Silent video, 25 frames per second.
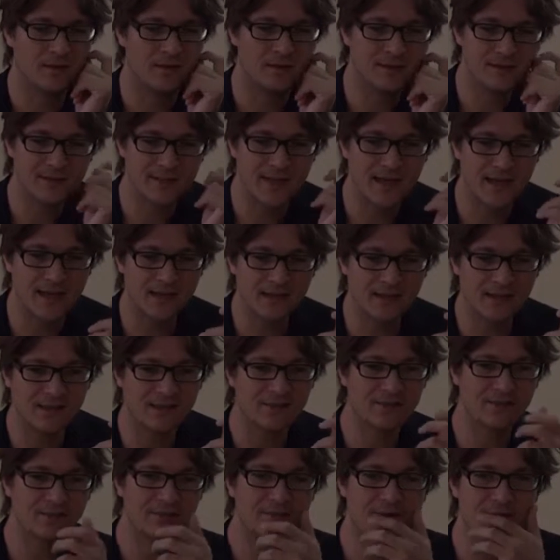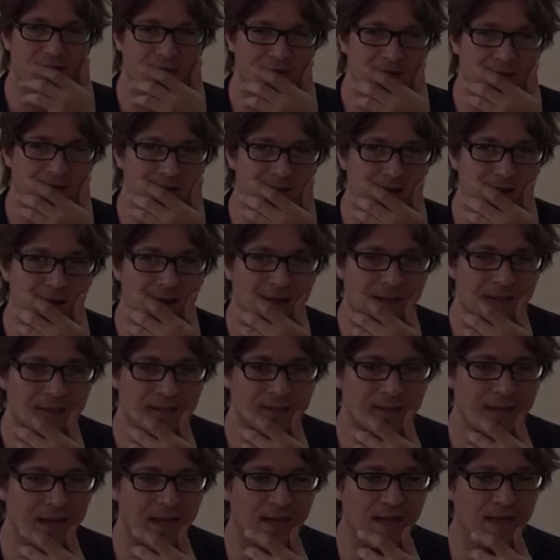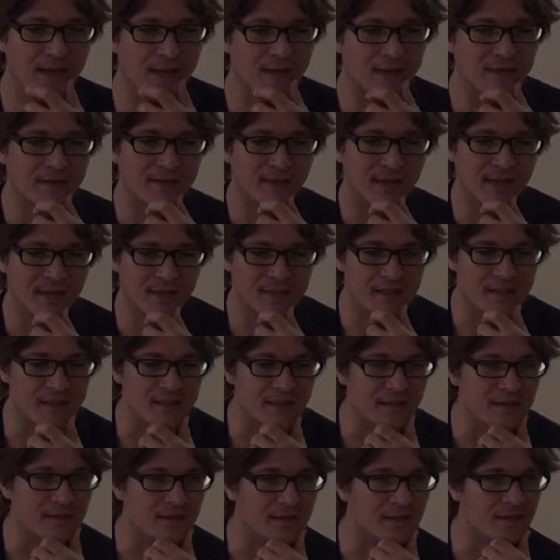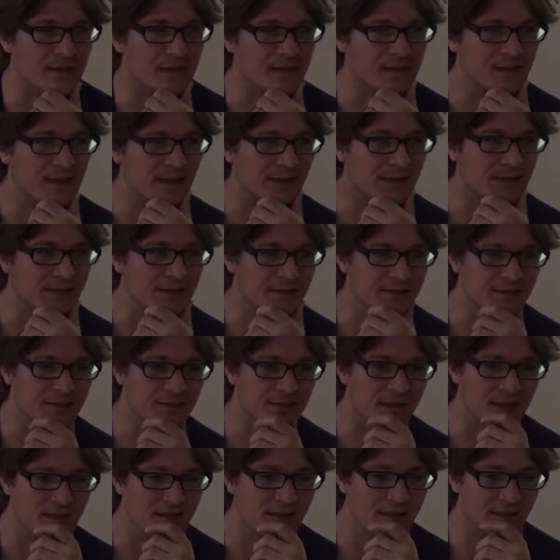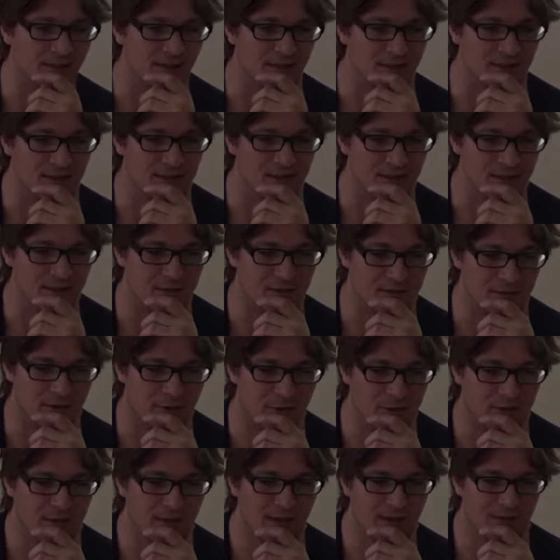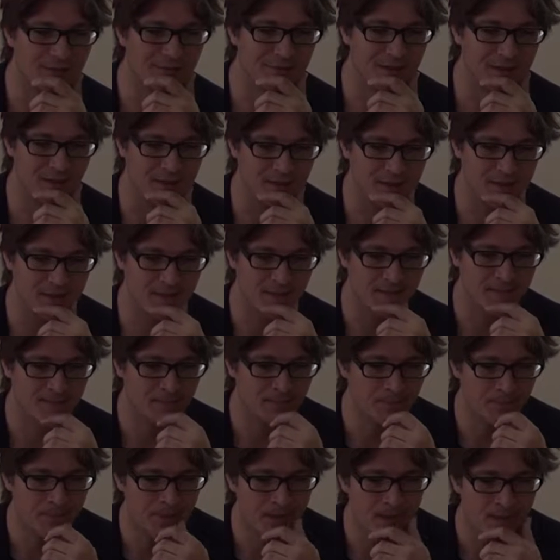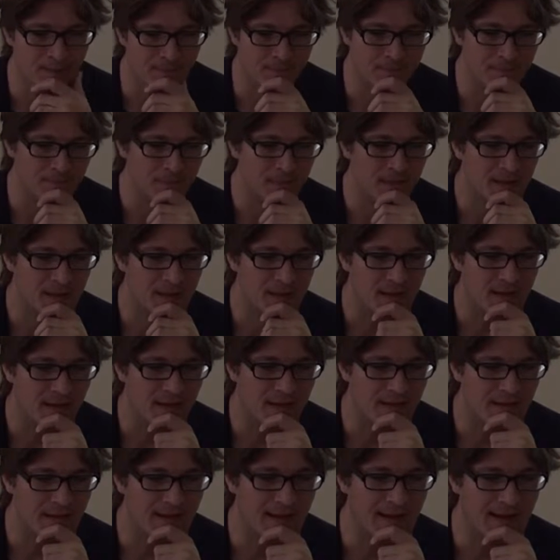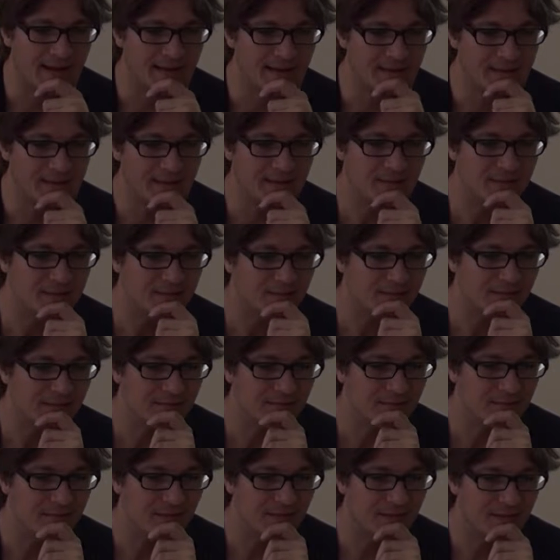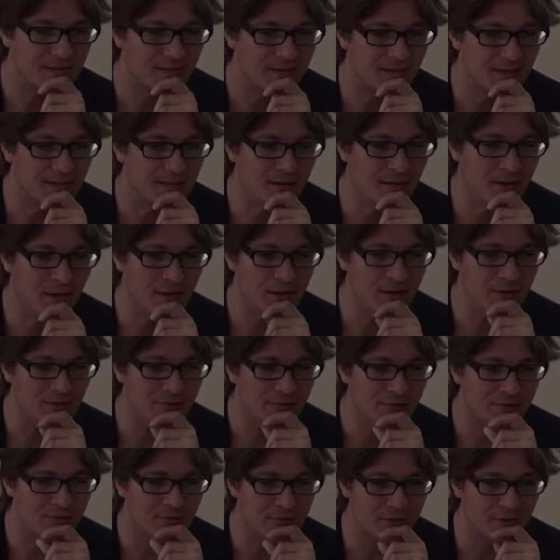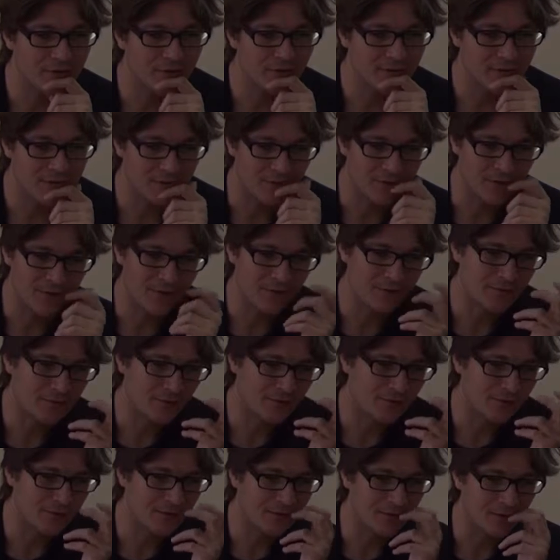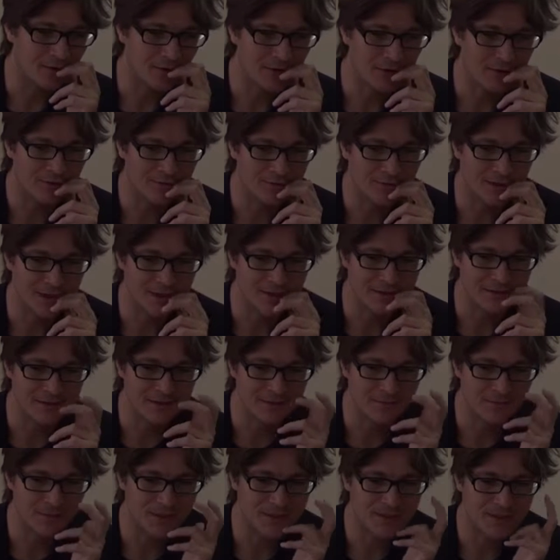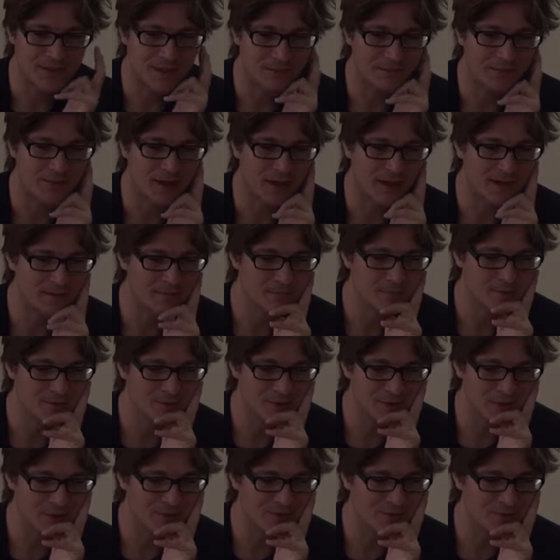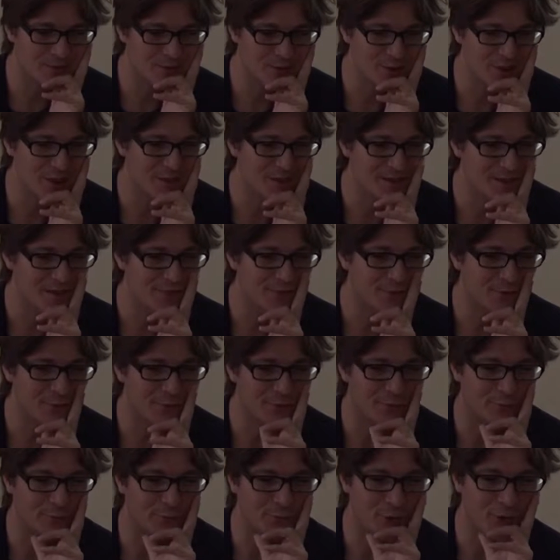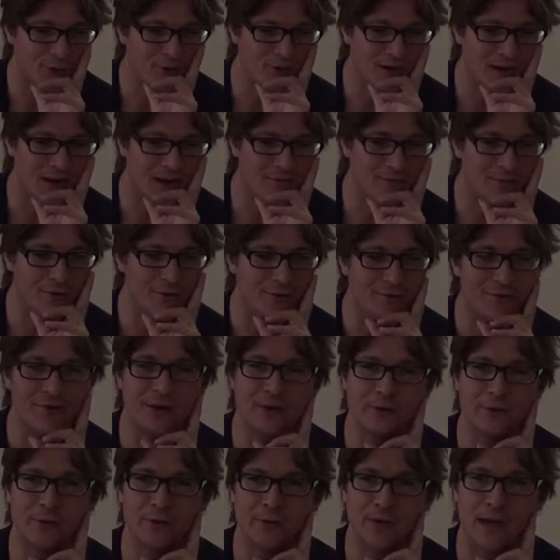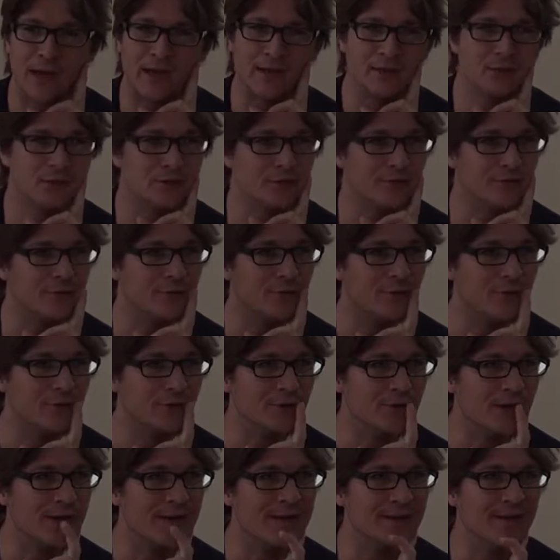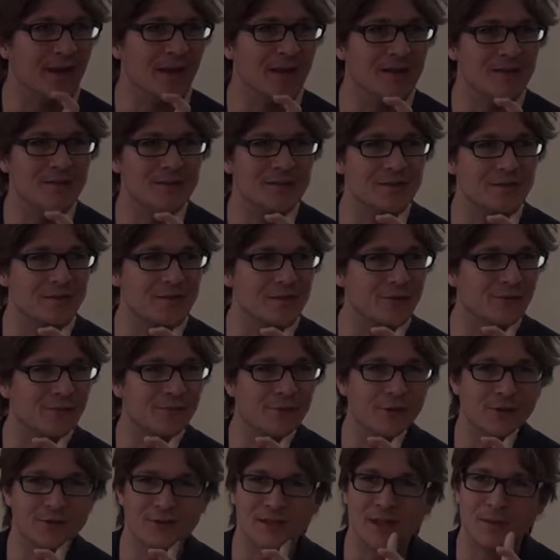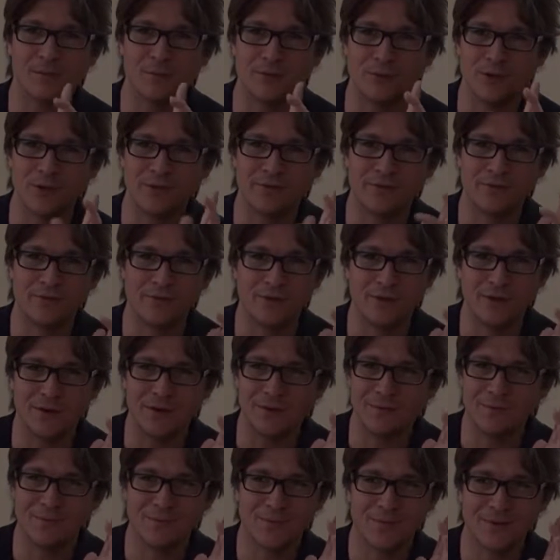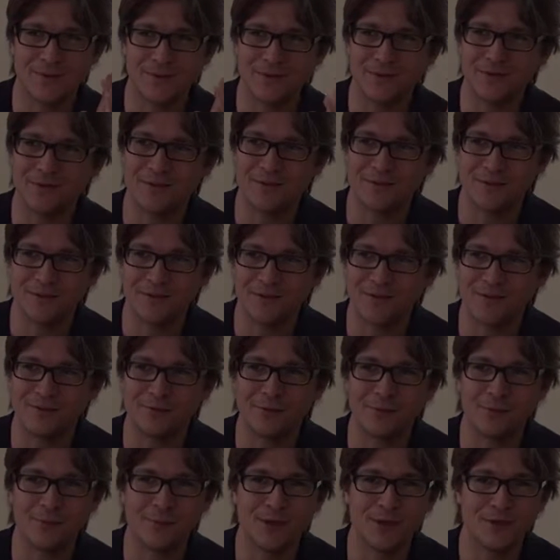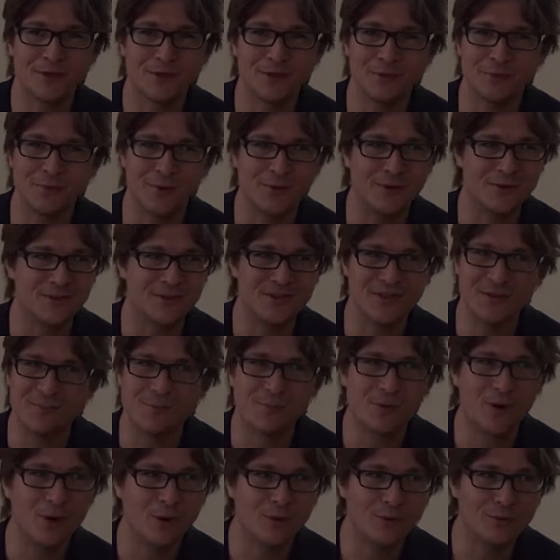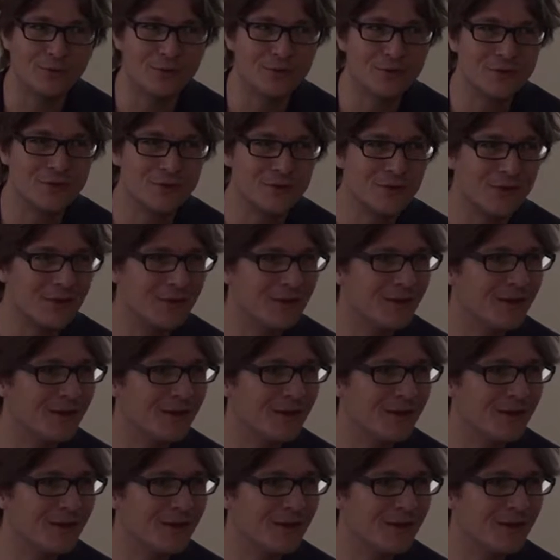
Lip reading: scaling, there are scaling effects, and the second is that there are zoning effects. And in a lot of, or not in a lot of cases, but sometimes you just have the wrong level of aggregation for your analysis. So for example, you have information about zip codes,